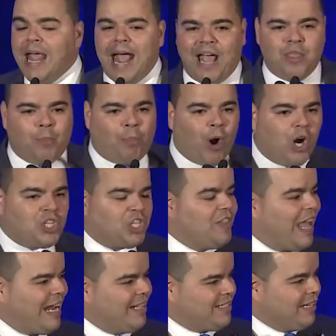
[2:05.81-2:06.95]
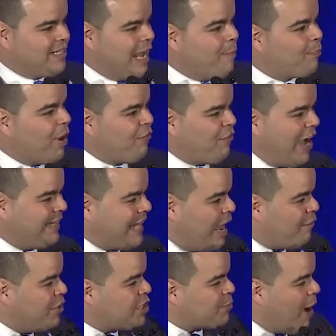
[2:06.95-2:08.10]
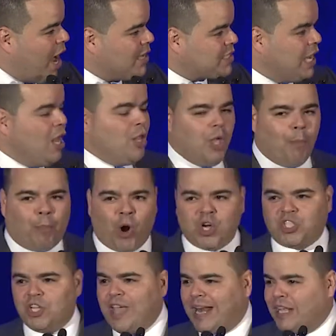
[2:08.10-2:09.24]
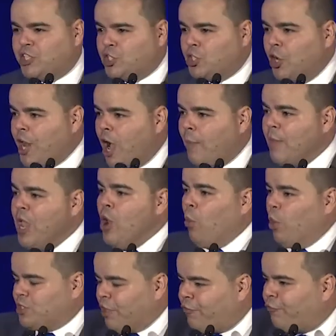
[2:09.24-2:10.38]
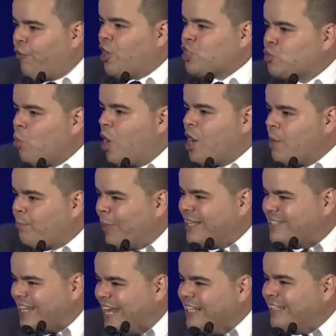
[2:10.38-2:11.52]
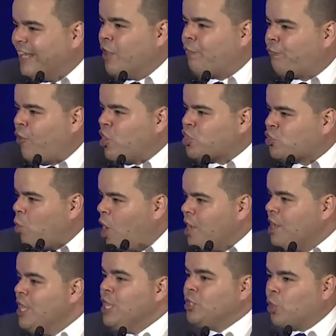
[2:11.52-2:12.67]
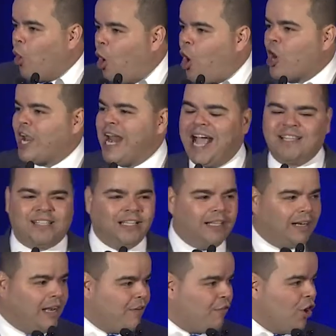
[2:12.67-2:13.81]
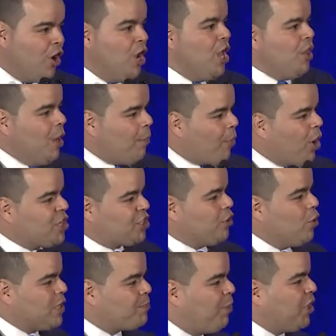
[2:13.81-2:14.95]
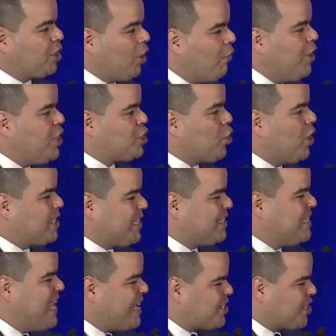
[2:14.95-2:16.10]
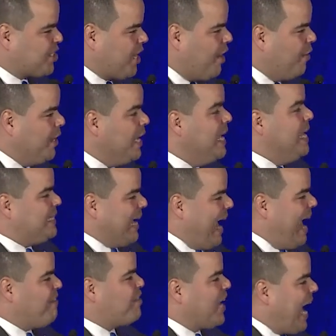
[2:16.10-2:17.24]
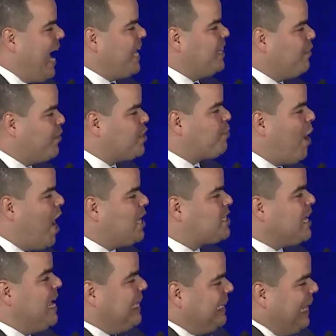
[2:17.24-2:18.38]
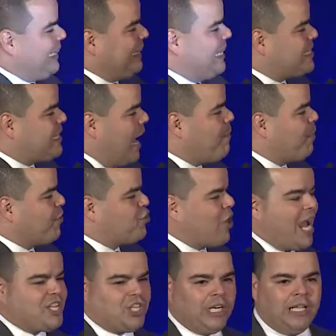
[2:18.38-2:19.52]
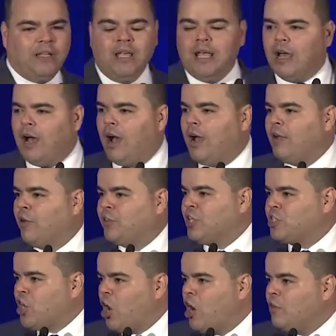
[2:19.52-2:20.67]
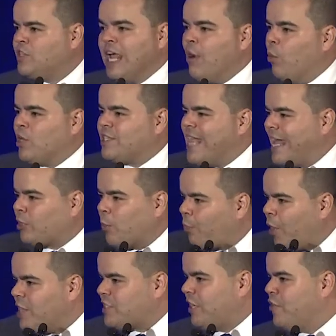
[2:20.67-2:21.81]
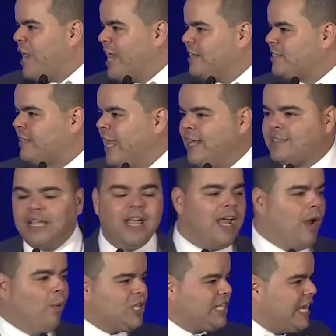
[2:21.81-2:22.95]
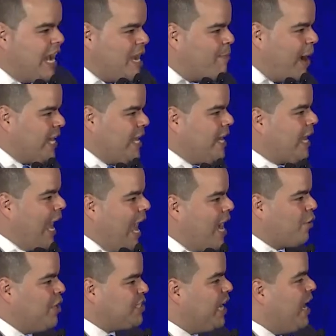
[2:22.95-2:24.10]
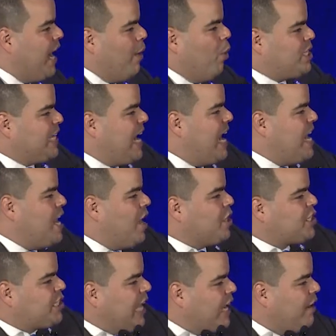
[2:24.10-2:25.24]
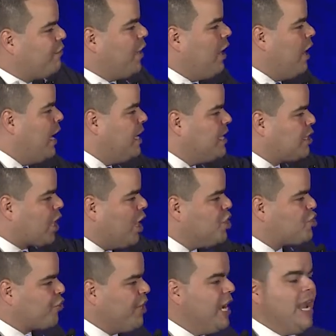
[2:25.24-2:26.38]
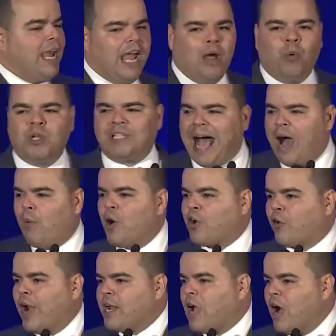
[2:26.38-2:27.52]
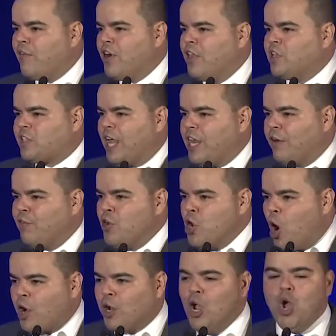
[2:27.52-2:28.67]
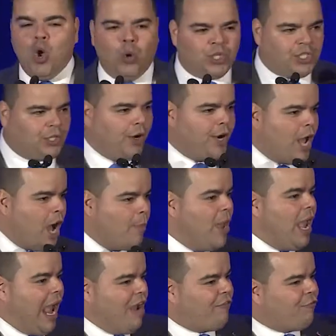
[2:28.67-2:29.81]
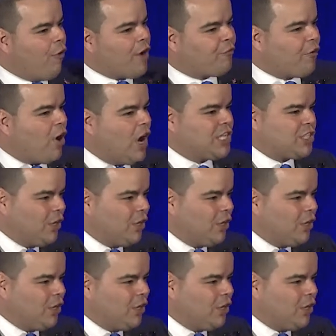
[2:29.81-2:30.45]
And the person that has exemplified that response, the person that has stood up, was the first one presente, the first one to organize and deliver, the person who has put the resources necessary to have the kind of response that this type of tragedy uh, uh deserves was not the President of the United States, it wasn't anybody in Congress, it wasn't any other state of, uh, in the country. It it was our great governor of the state of New York who stood up and fought for us.